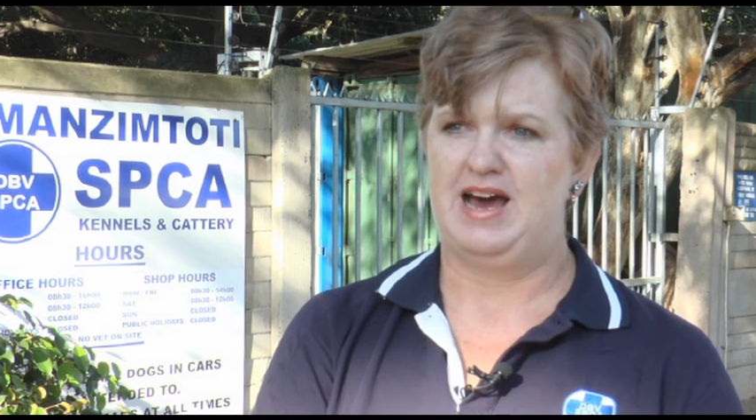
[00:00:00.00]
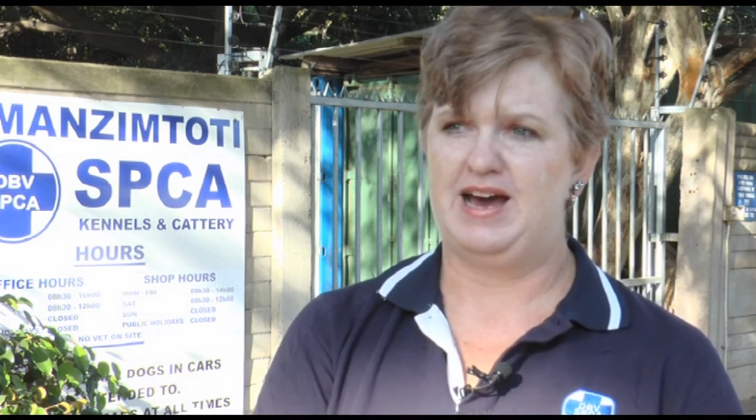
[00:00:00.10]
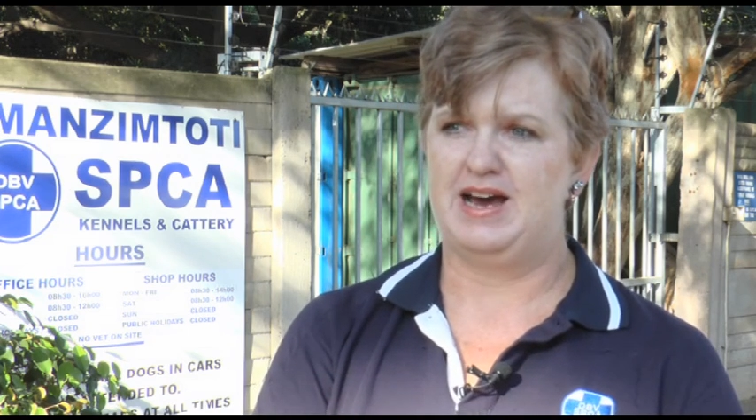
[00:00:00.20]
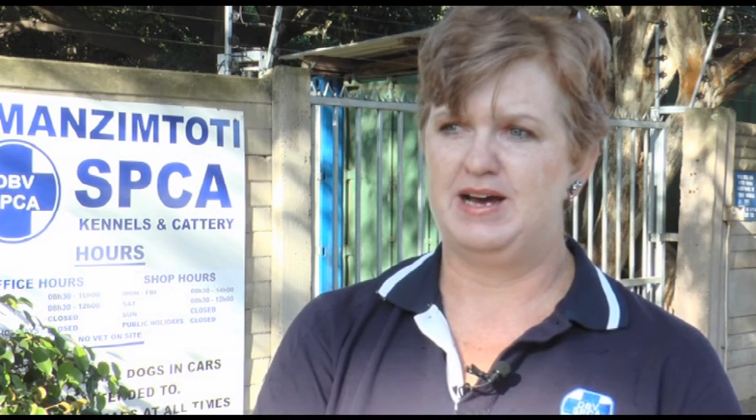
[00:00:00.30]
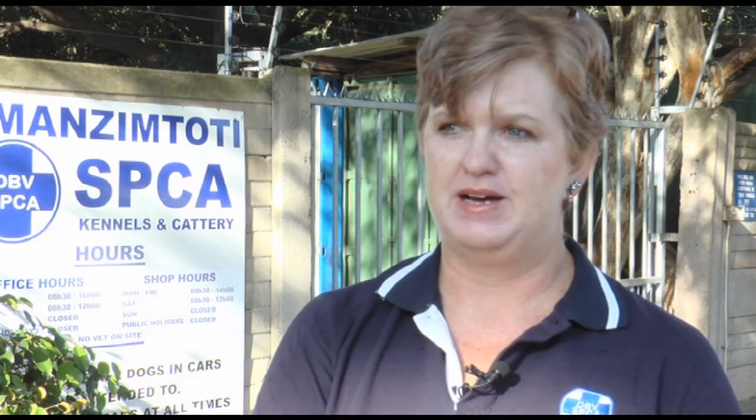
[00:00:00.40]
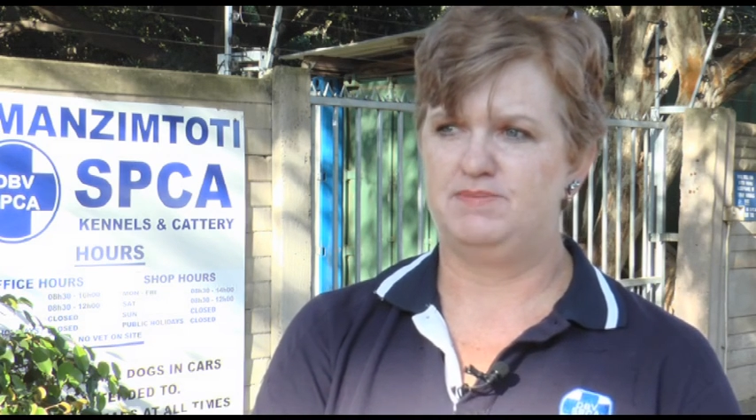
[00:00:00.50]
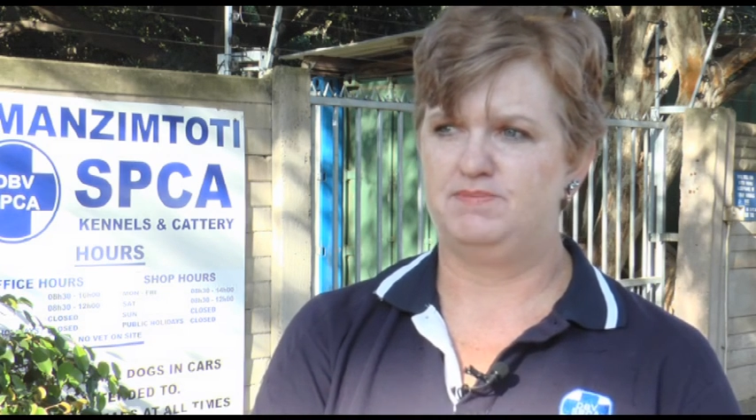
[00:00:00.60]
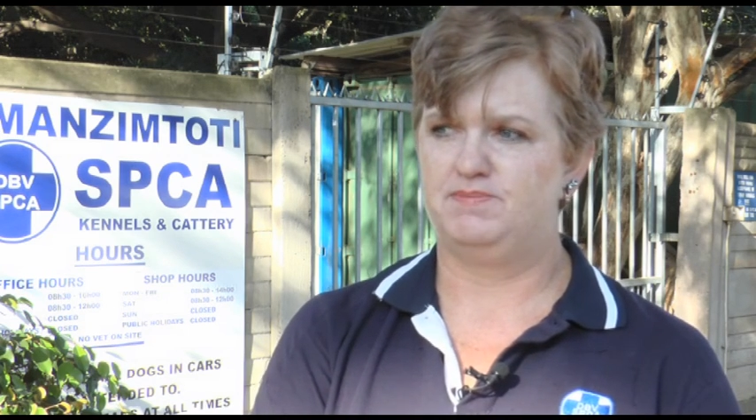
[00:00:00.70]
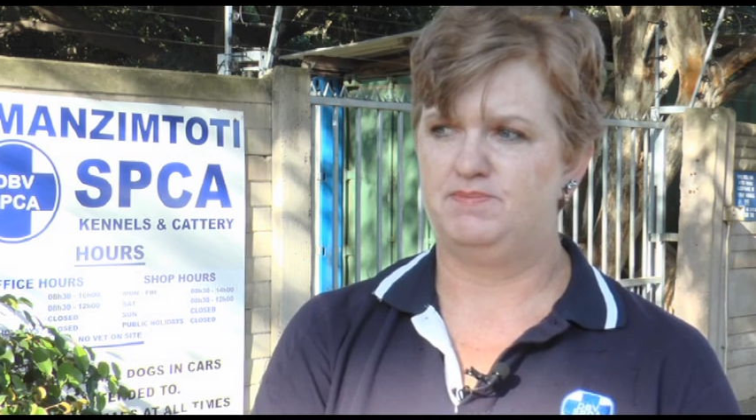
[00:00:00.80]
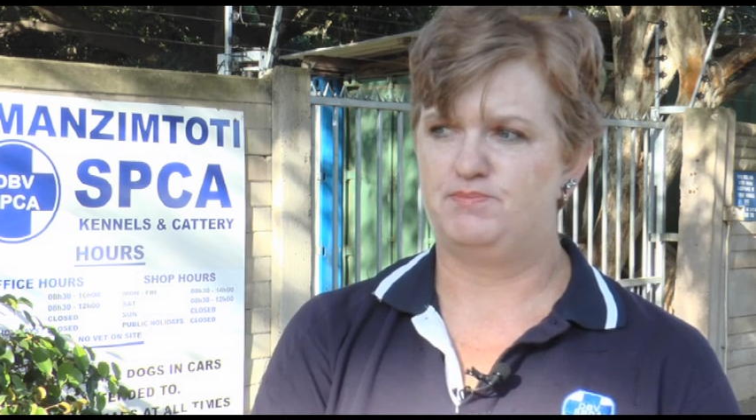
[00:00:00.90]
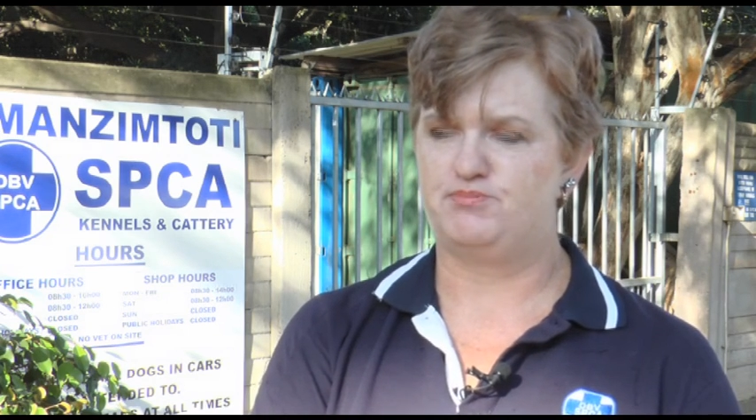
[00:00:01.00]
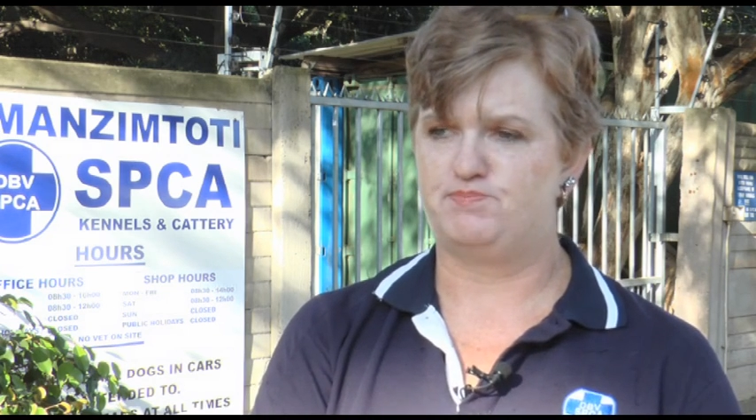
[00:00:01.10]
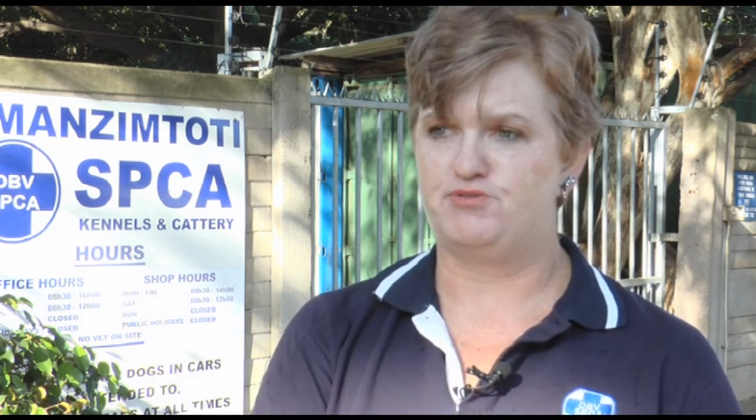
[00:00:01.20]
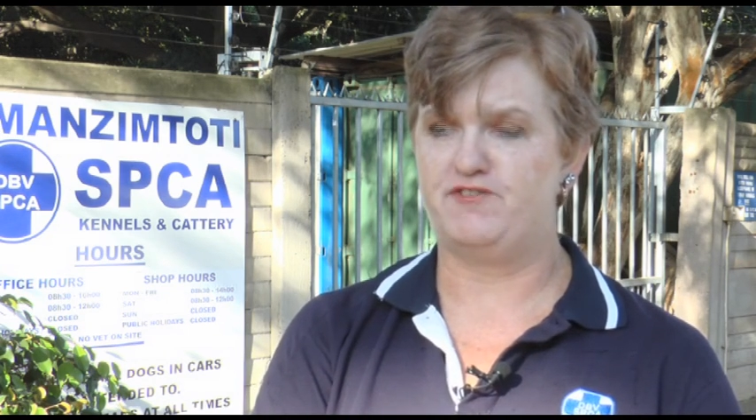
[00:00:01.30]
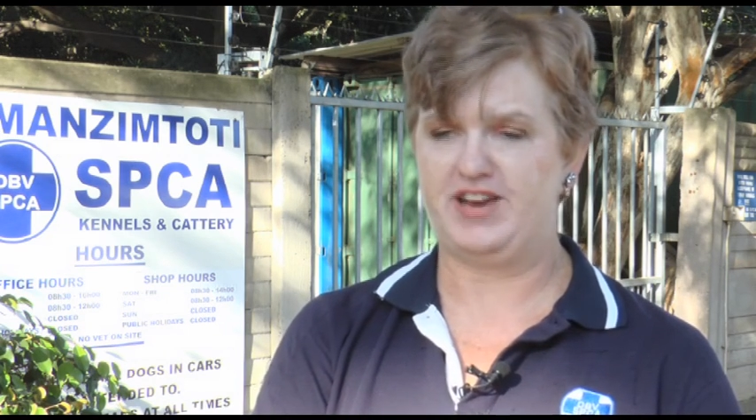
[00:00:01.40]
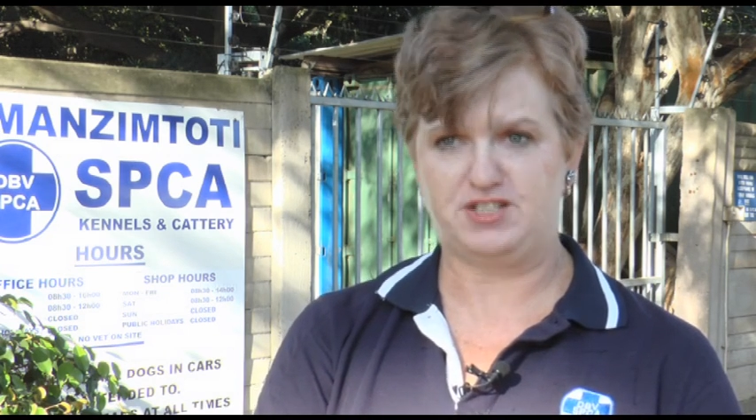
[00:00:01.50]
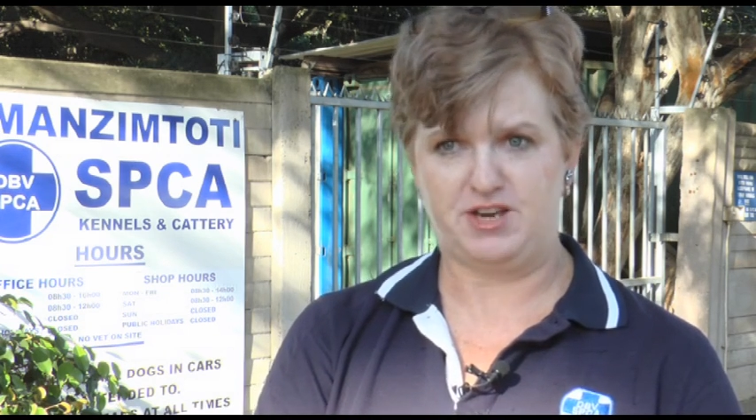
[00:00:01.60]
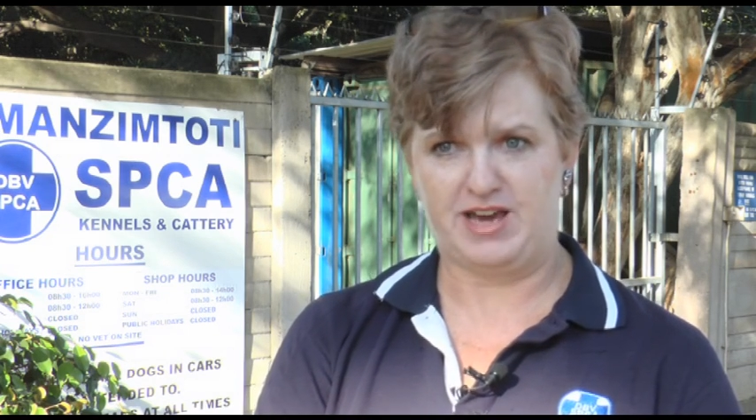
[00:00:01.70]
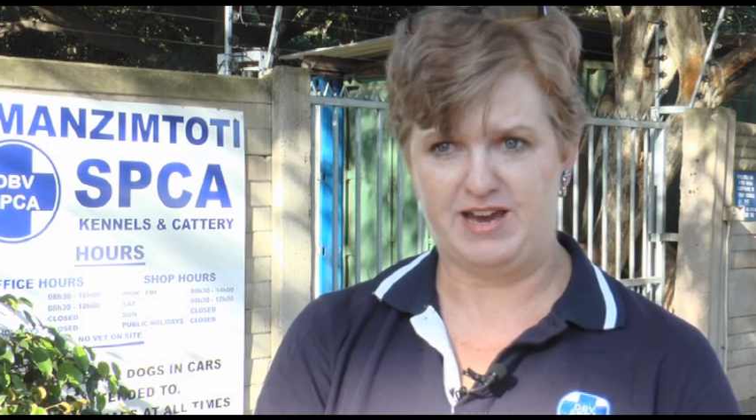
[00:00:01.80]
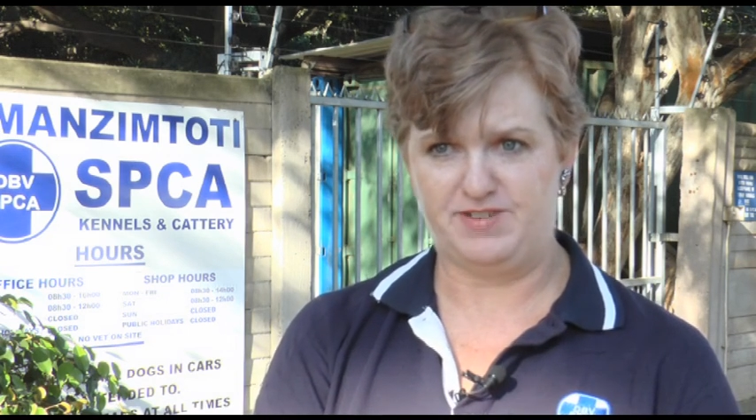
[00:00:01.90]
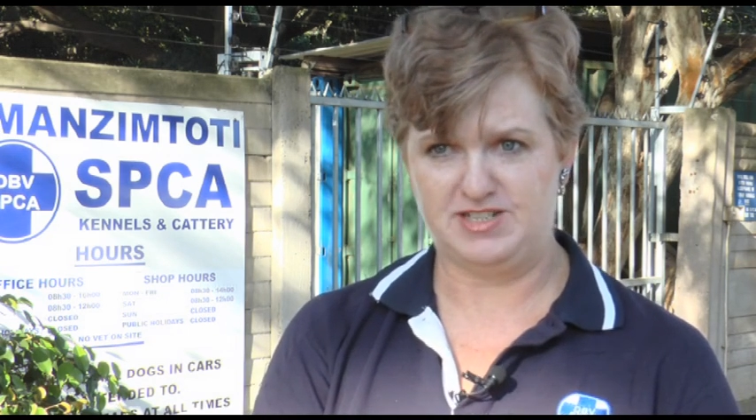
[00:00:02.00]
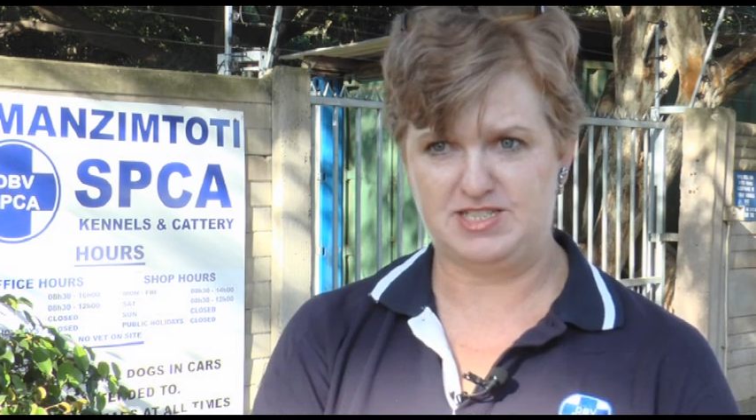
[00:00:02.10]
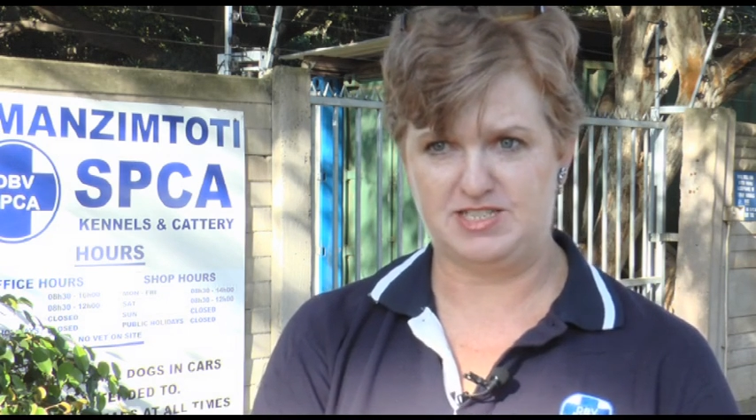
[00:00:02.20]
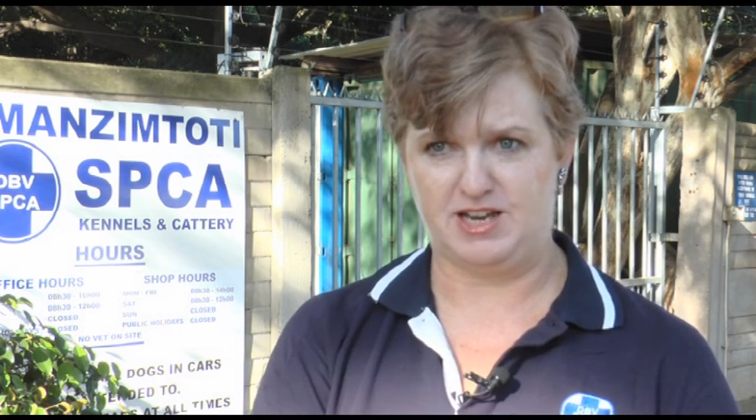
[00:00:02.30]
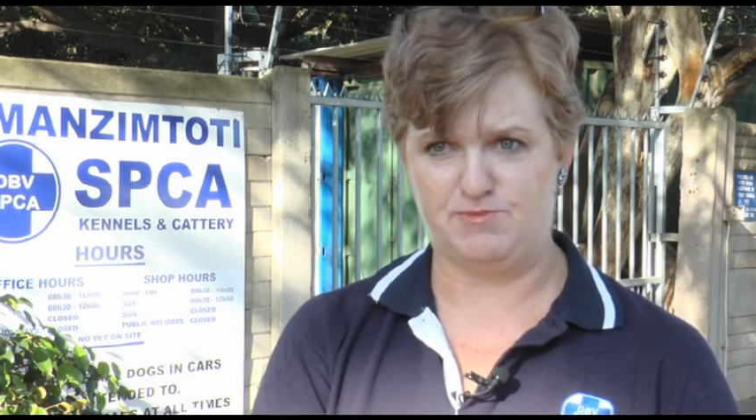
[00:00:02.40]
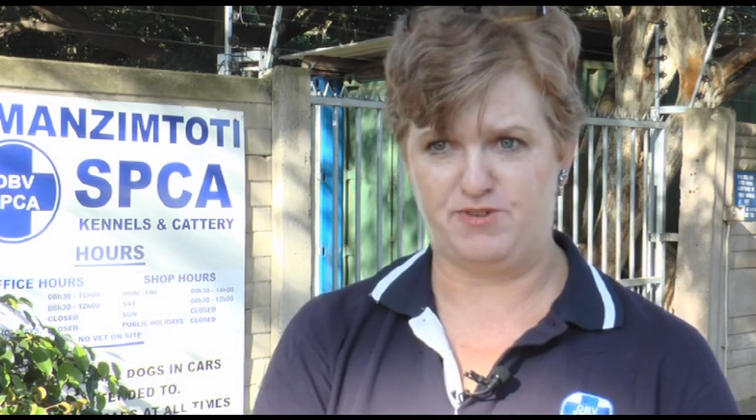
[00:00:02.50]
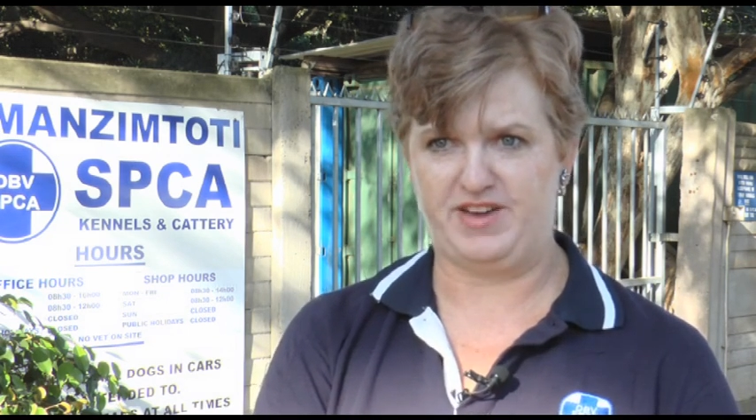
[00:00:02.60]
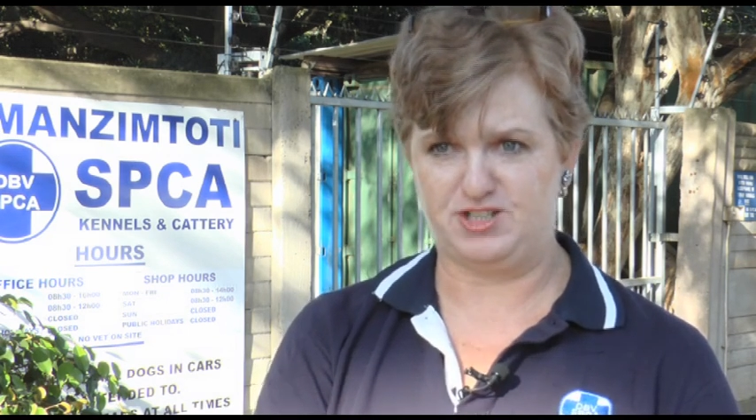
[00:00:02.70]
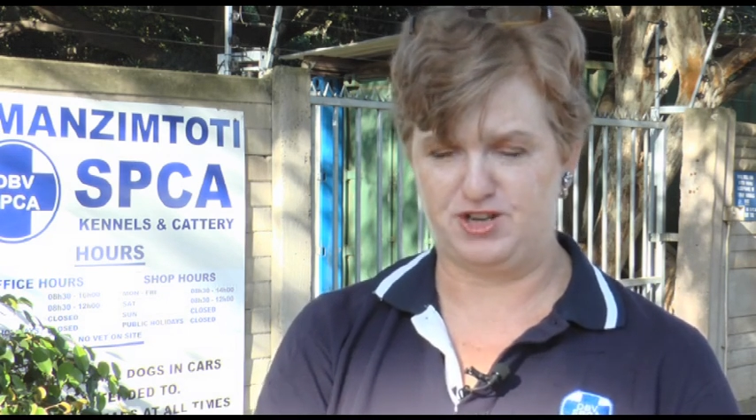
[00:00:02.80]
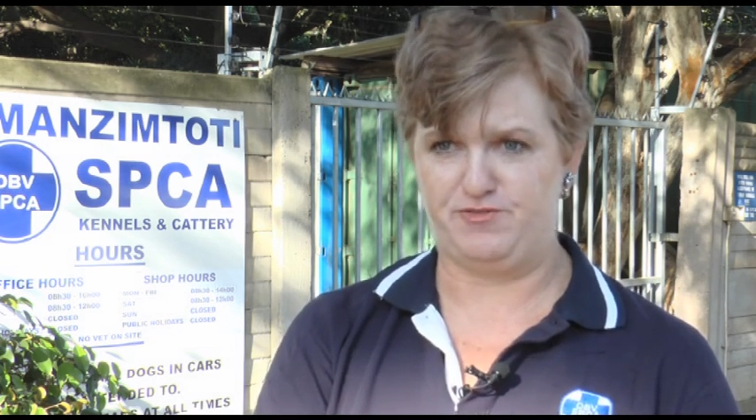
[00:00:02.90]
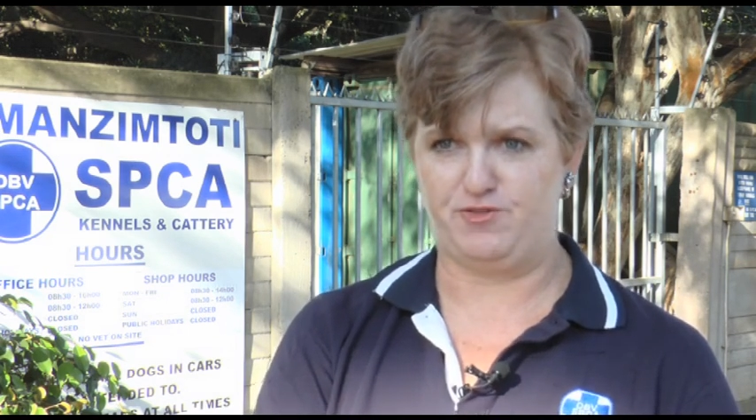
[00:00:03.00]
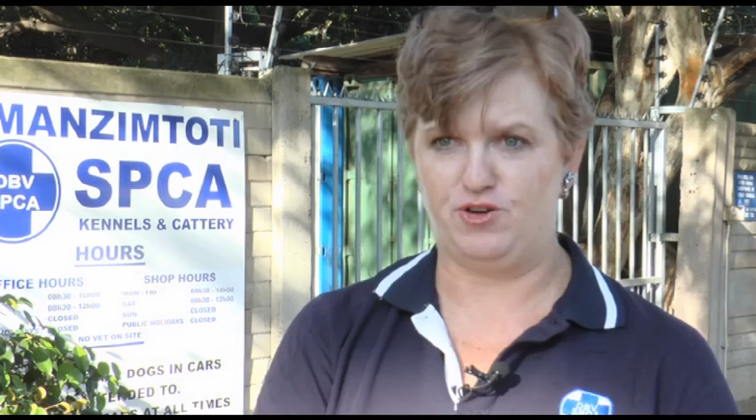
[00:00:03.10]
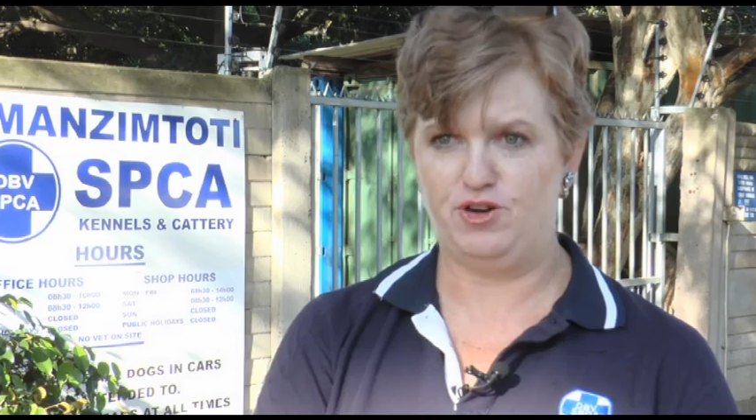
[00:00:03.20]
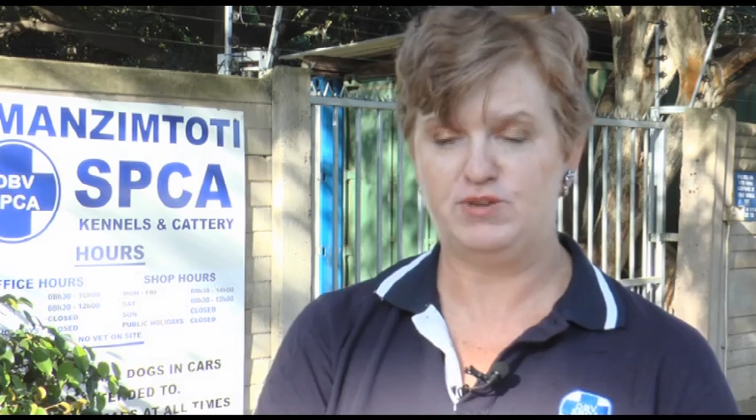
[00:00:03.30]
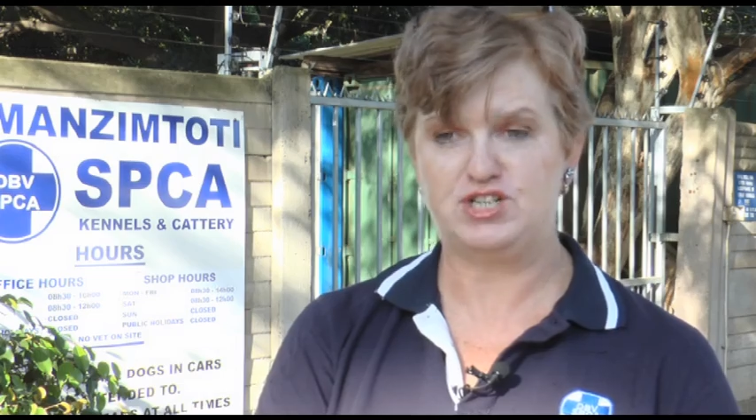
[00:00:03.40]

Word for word: Bravecto gave us a Bravecto for her,